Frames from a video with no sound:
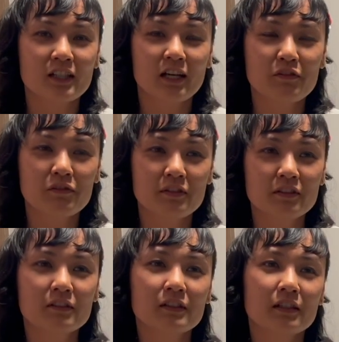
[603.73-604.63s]
I
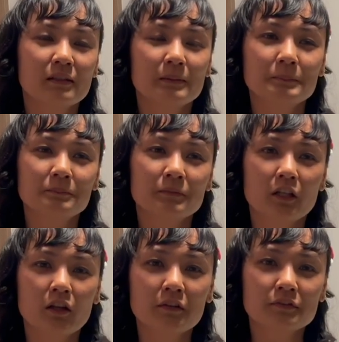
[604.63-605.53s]
feel. A
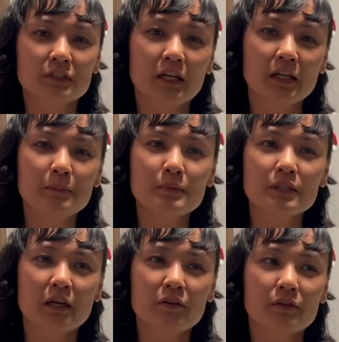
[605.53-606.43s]
lot of times
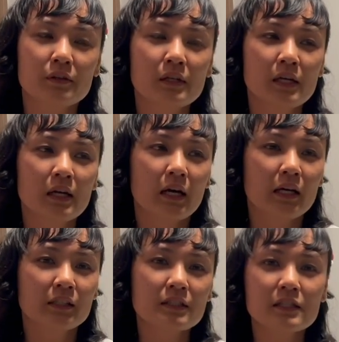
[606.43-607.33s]
I
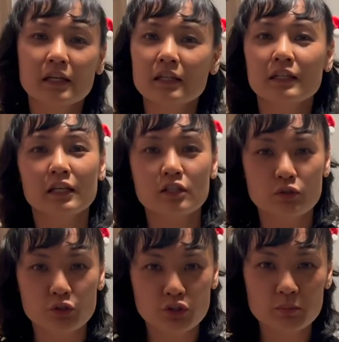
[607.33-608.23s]
understand that
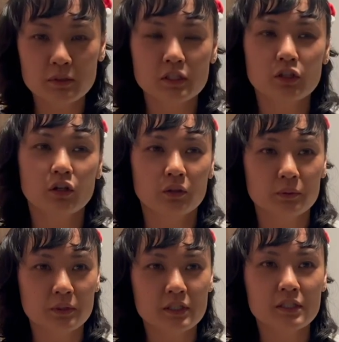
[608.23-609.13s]
social media
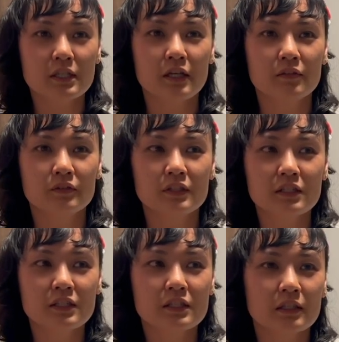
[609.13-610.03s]
always have
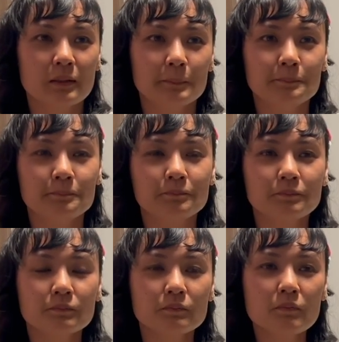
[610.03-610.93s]
this
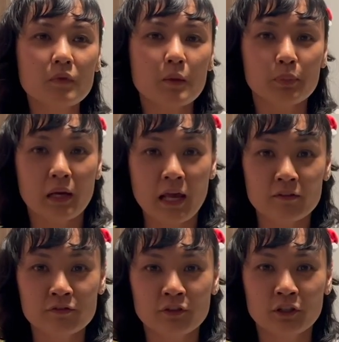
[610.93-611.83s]

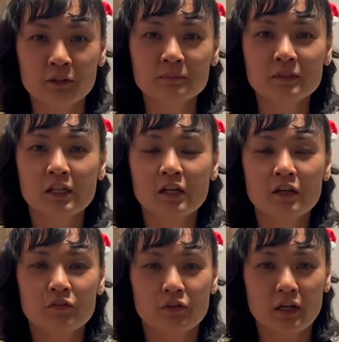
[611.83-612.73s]
platform
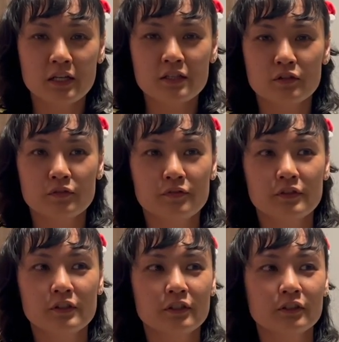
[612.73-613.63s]
for us to
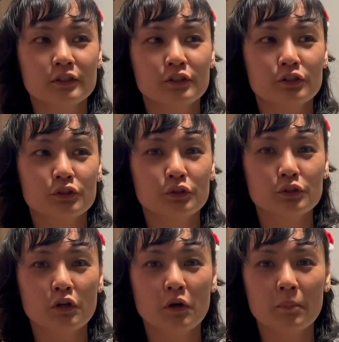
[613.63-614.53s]
feel so
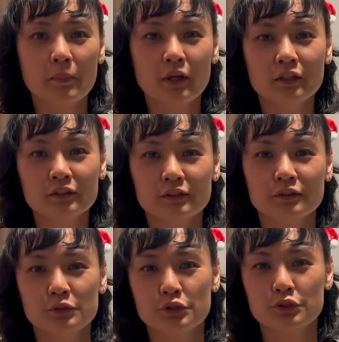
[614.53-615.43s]
compelled
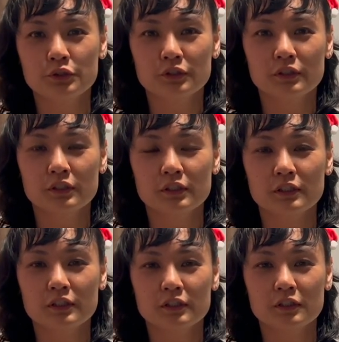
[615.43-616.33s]
to show
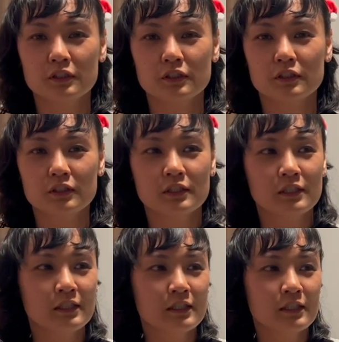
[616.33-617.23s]

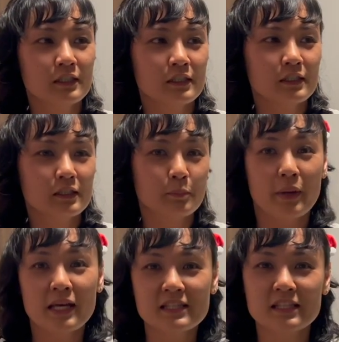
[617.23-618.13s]
the
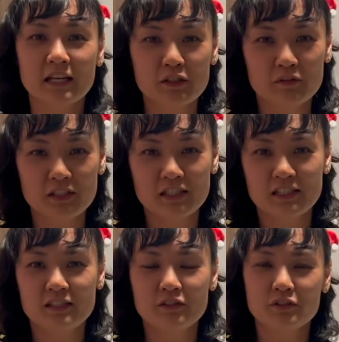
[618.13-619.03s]
best side of
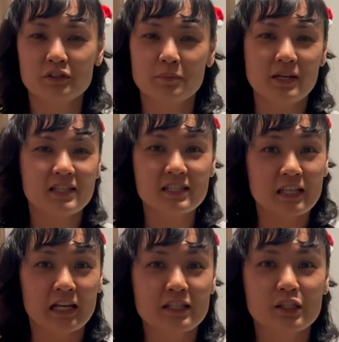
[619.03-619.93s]
us, the best
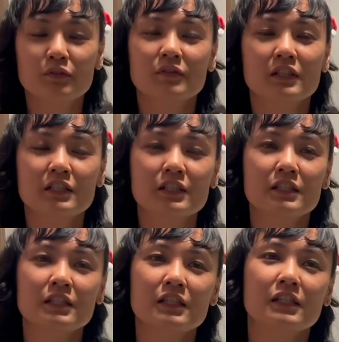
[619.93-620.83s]
sides of us,
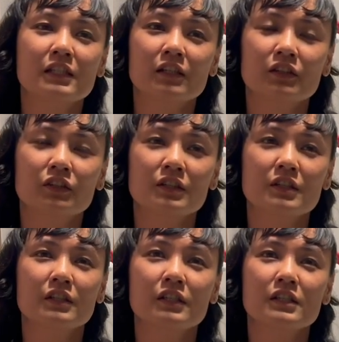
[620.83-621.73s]
and all the
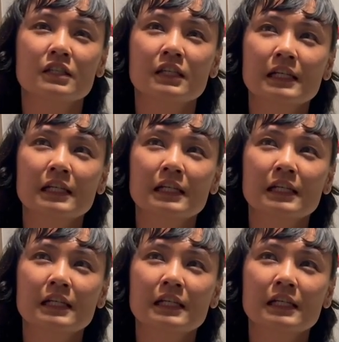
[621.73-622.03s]
things.